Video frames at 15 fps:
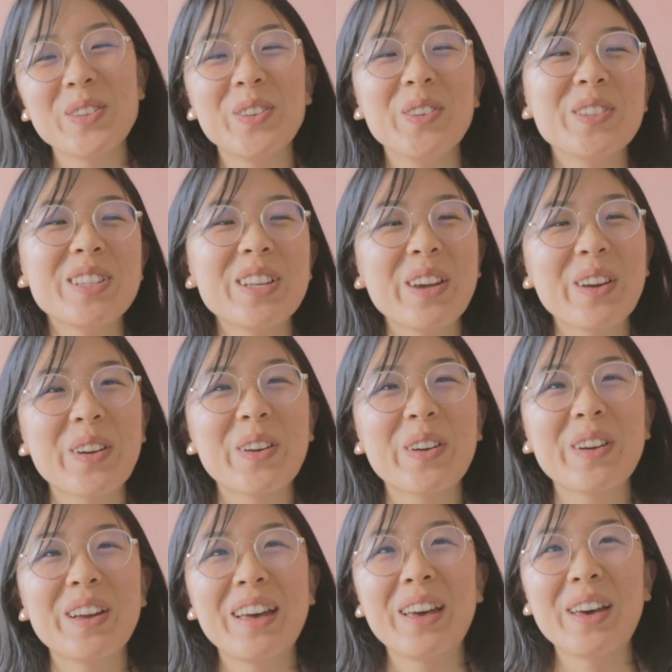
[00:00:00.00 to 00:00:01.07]
Who's
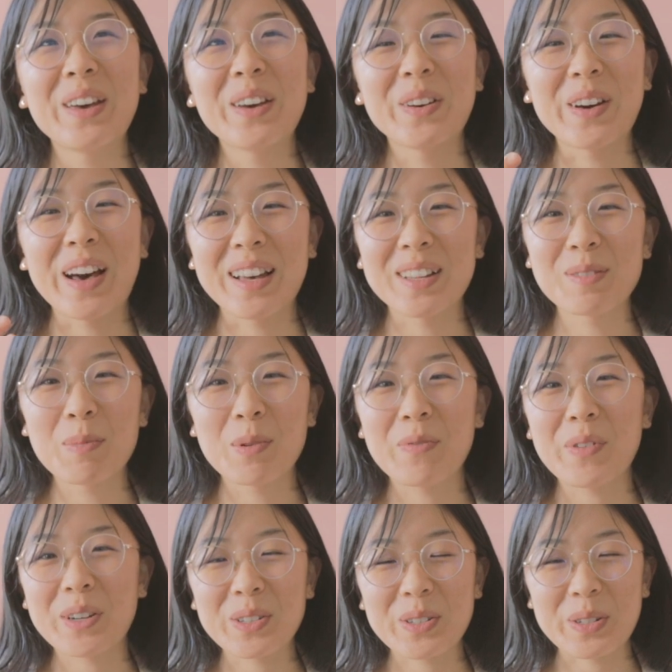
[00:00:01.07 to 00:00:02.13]
here who has
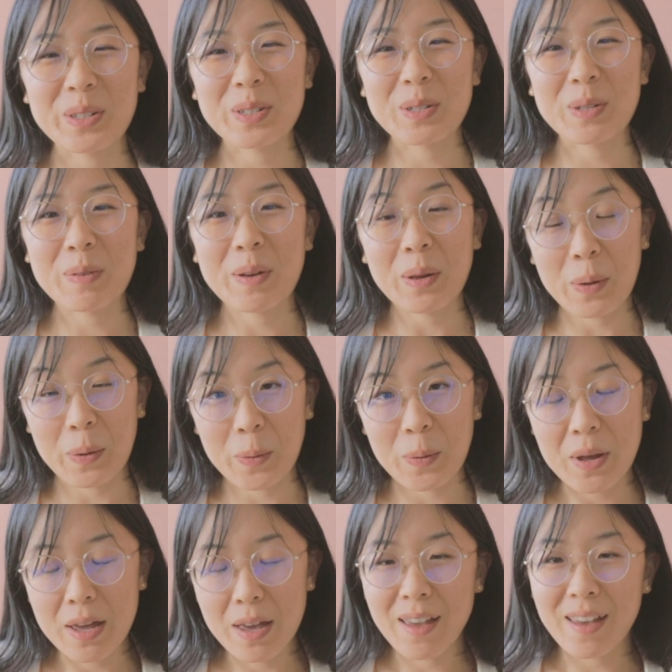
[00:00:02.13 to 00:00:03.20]
perfectionism? I know,
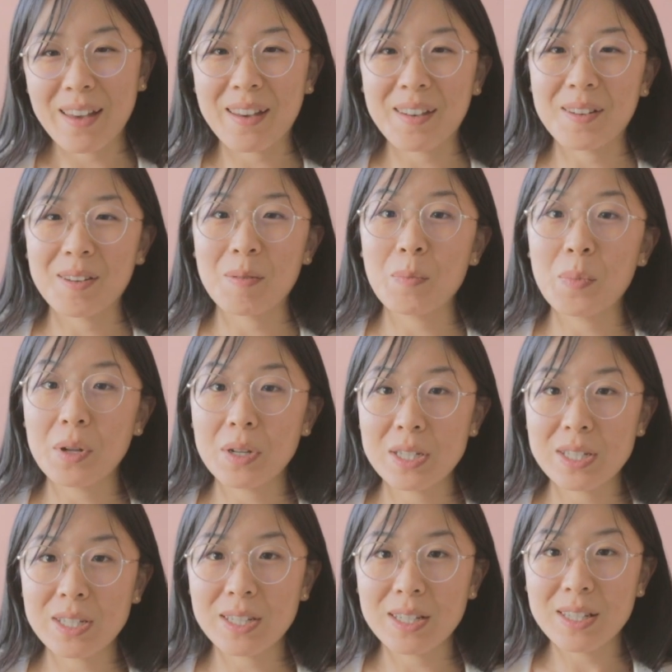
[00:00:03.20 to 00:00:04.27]
uh,
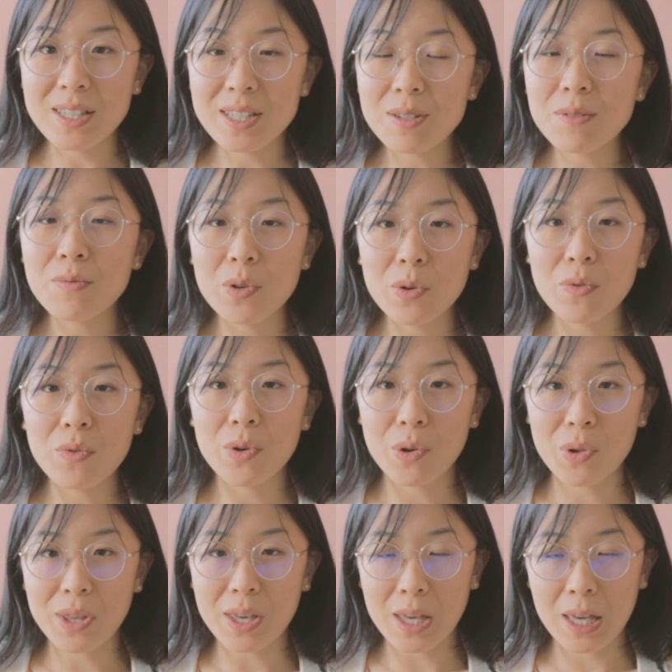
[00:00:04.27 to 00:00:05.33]
but it's a real,
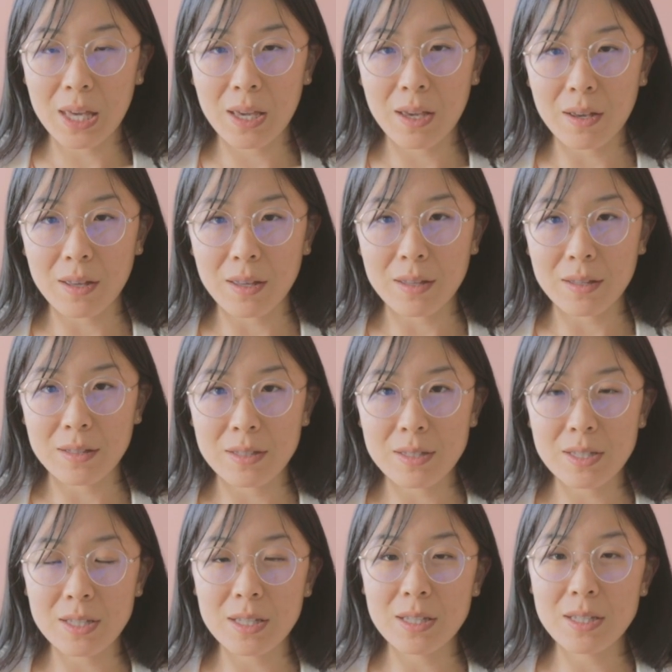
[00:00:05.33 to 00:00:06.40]
real thing,
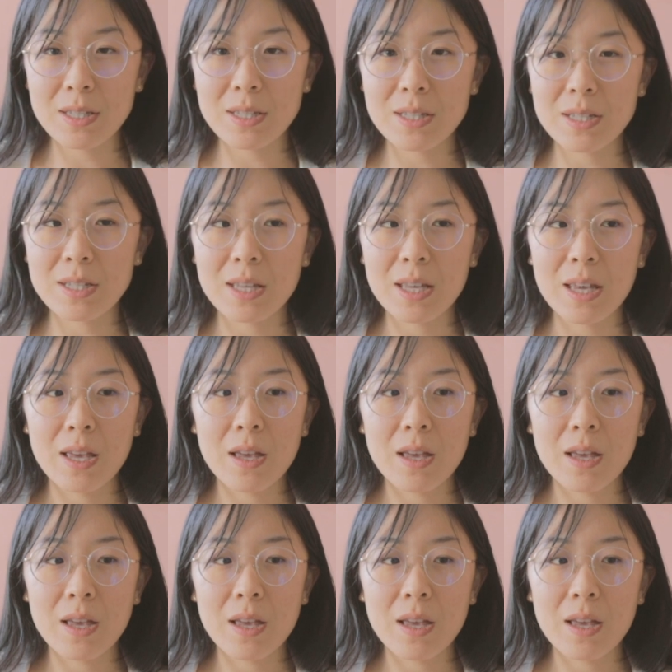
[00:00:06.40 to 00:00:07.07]
and it's